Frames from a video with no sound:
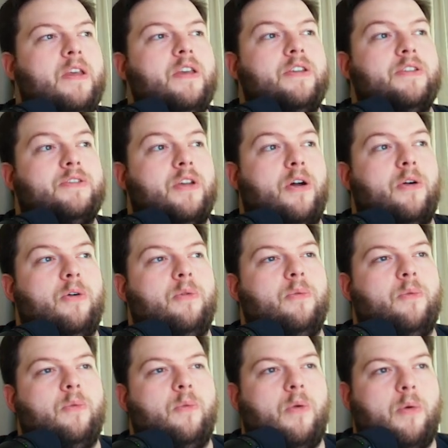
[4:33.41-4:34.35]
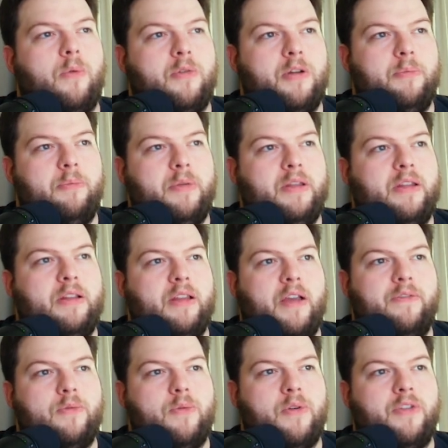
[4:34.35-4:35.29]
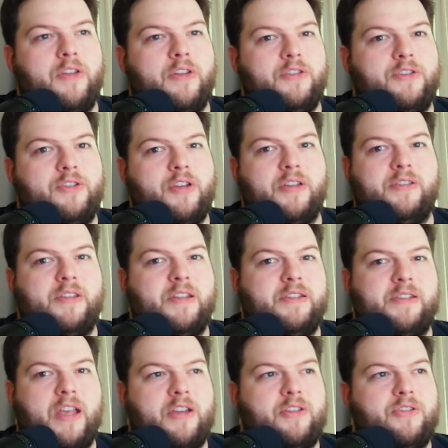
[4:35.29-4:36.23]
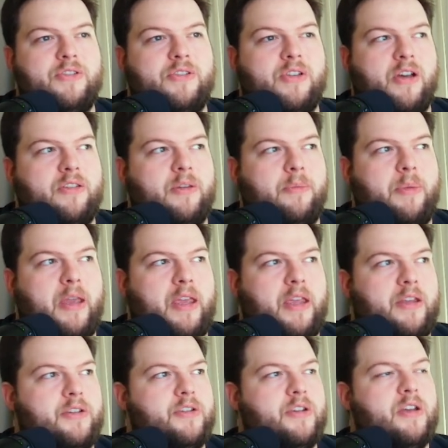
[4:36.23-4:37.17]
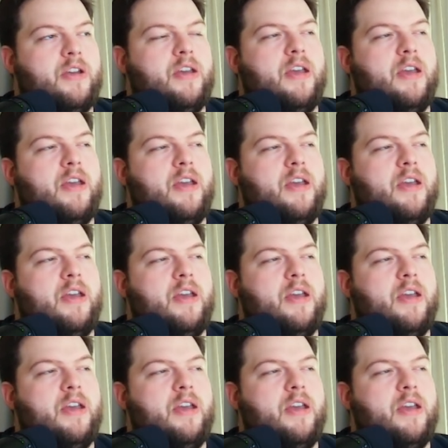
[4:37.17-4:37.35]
So what we're going to be left with is just the sections on the page.